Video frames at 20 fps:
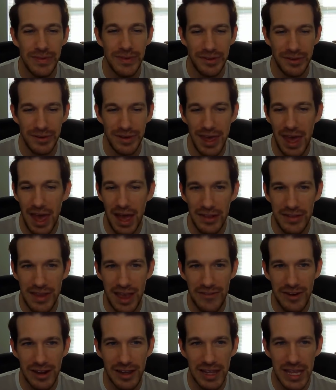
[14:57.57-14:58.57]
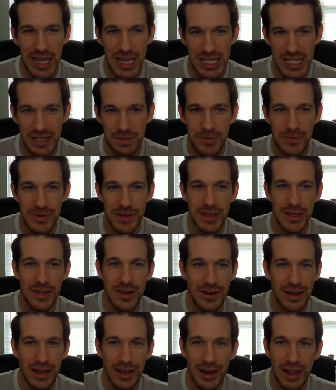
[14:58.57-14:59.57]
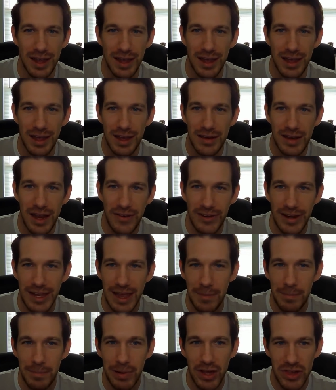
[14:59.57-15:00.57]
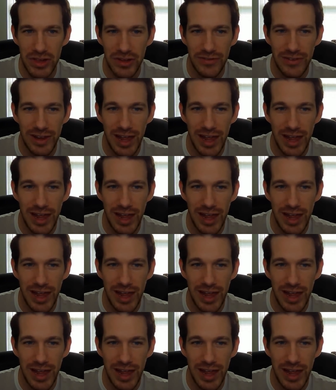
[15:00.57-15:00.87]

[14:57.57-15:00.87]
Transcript: So yeah, definitely a spooky unit, definitely a budget